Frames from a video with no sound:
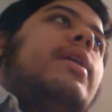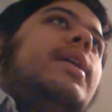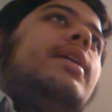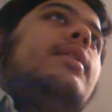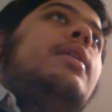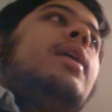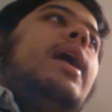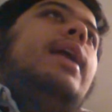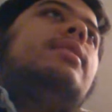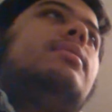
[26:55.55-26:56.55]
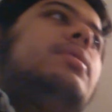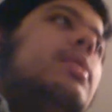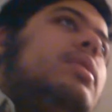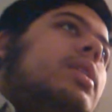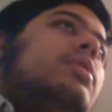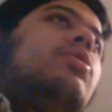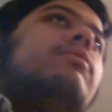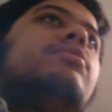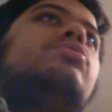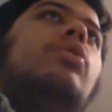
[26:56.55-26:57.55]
Friday, and it covers